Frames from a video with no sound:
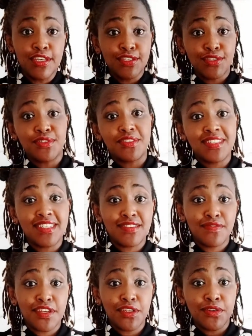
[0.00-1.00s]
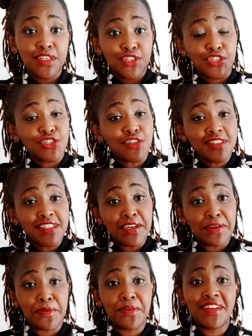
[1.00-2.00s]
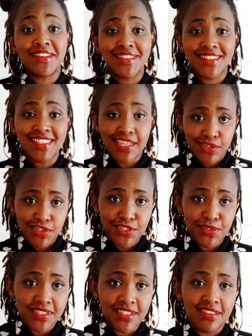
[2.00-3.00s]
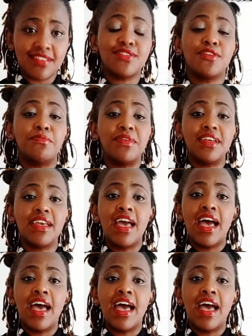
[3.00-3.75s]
So today's video is short and quick, just introducing this topic,